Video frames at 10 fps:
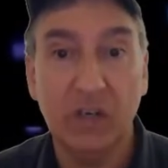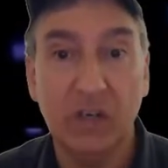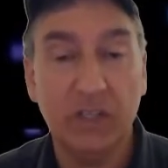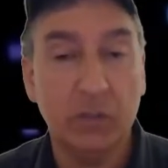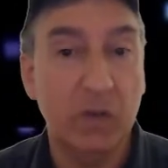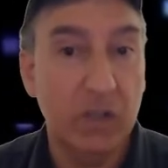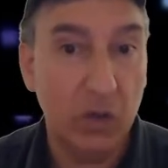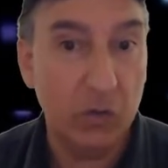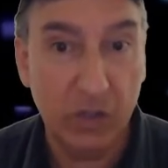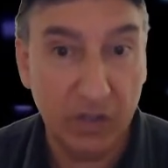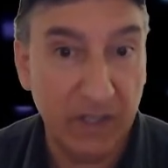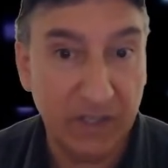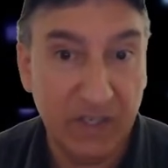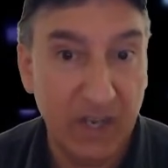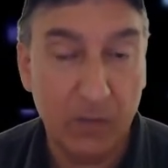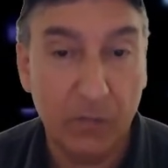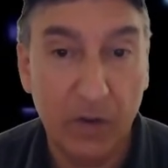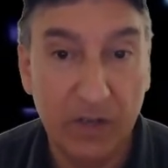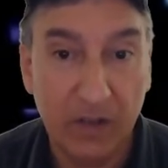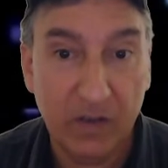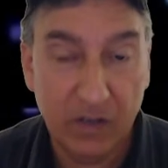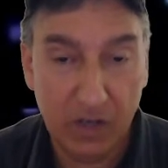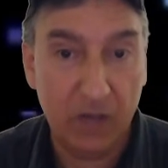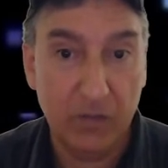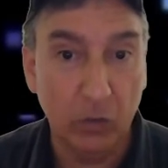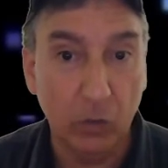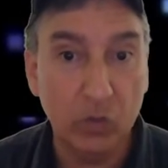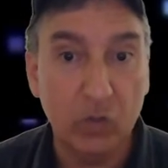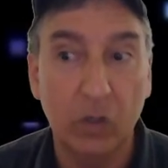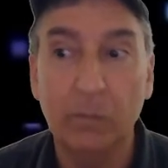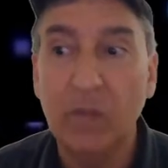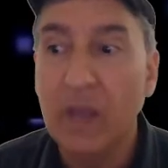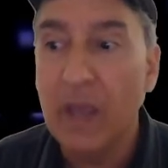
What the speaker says: and the next minute, you know, the next day you find out, and you're losing them.